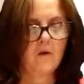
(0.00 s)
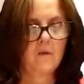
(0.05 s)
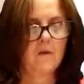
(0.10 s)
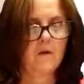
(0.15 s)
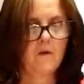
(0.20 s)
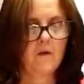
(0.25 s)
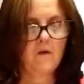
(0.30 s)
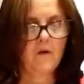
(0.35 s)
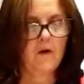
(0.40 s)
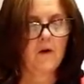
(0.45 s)

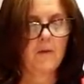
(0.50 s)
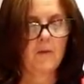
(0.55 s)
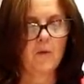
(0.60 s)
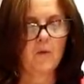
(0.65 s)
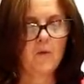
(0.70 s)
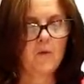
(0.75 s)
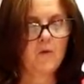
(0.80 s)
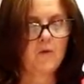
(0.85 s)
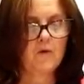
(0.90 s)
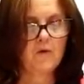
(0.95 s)
grey
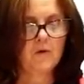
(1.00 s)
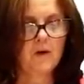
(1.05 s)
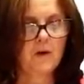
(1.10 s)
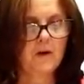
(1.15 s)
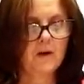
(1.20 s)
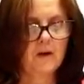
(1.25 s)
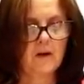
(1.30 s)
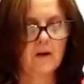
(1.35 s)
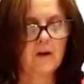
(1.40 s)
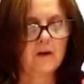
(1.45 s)
board
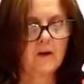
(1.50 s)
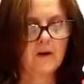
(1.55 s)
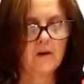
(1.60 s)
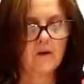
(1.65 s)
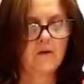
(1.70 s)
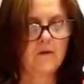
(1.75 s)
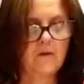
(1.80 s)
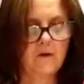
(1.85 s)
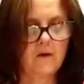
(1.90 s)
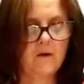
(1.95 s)
that
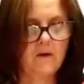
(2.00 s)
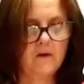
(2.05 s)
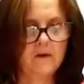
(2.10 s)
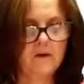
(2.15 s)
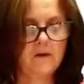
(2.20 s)
covered.